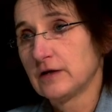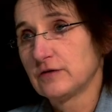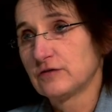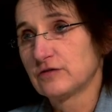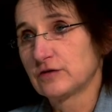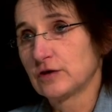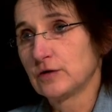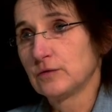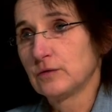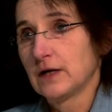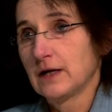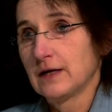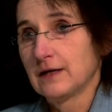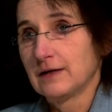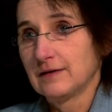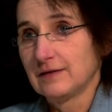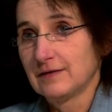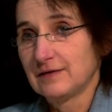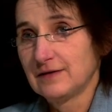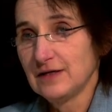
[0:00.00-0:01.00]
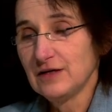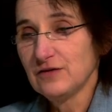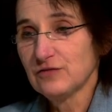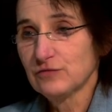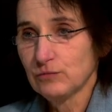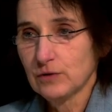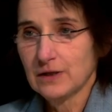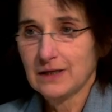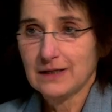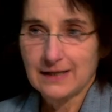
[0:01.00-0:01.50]
So
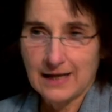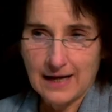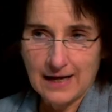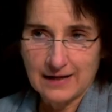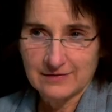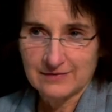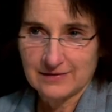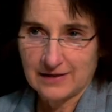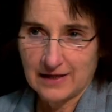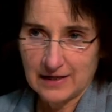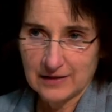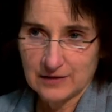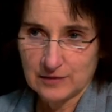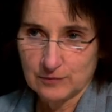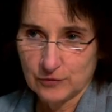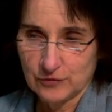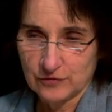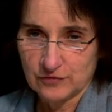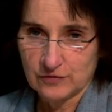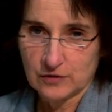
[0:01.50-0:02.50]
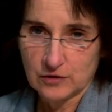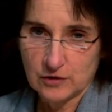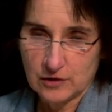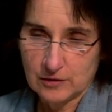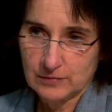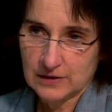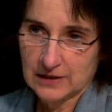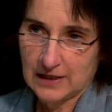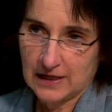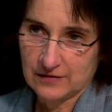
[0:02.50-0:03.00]
these were land animals. The
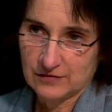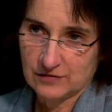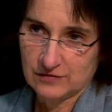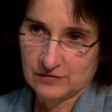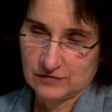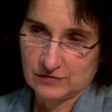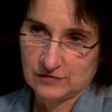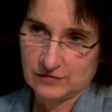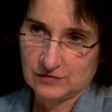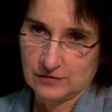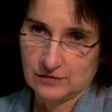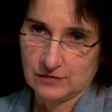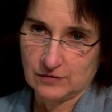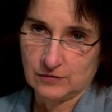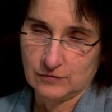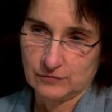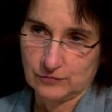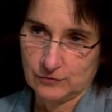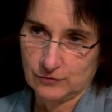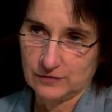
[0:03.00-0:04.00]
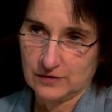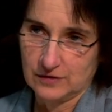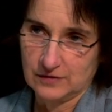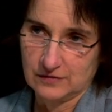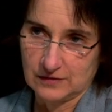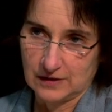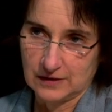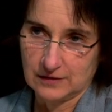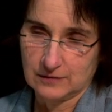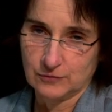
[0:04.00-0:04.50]
common ancestor of all
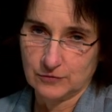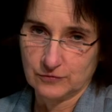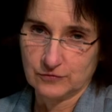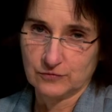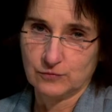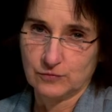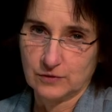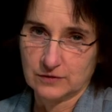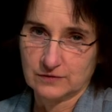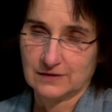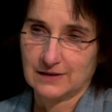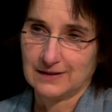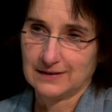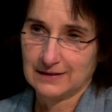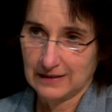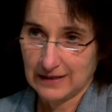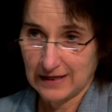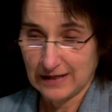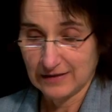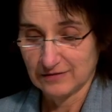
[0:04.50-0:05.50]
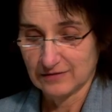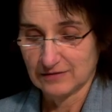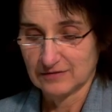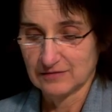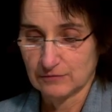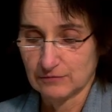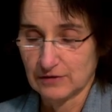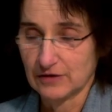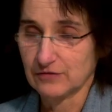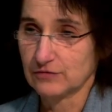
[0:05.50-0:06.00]
these animals was a land
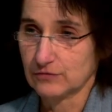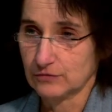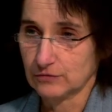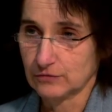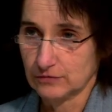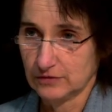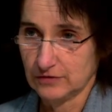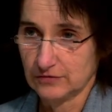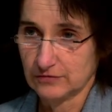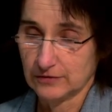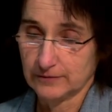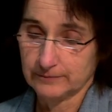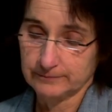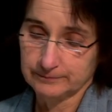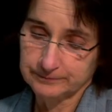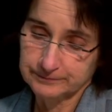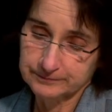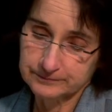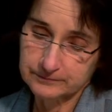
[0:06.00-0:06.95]
terrestrial creature.